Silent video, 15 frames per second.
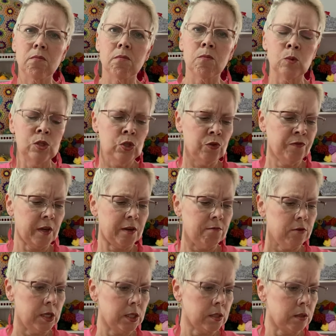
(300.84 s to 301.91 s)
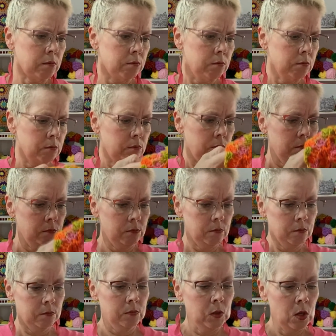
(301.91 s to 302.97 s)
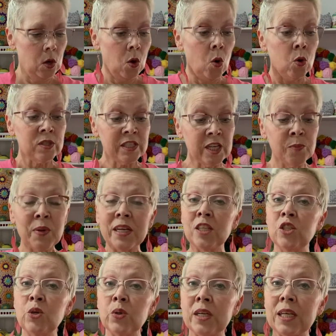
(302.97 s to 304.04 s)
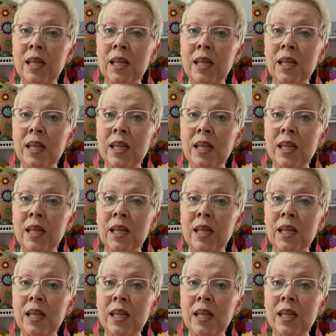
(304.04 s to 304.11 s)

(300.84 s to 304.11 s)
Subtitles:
What's your favorite? Or is anybody doing it